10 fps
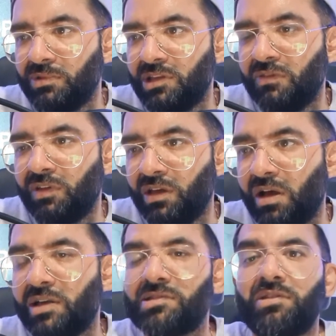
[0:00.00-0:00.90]
giving
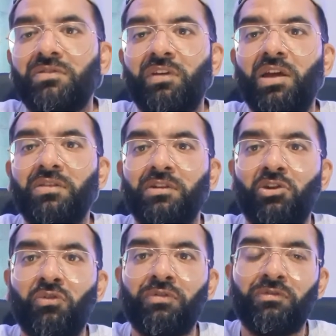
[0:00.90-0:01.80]
us as fans a
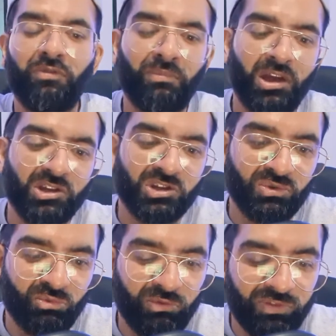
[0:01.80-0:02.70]
lot of
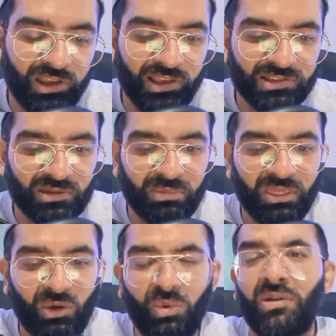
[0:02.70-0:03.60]
information or revealing
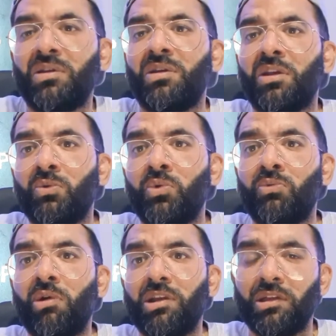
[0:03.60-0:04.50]
something that we didn't know
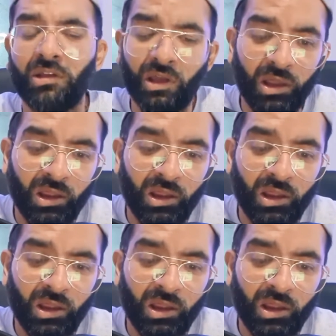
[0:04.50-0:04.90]
already.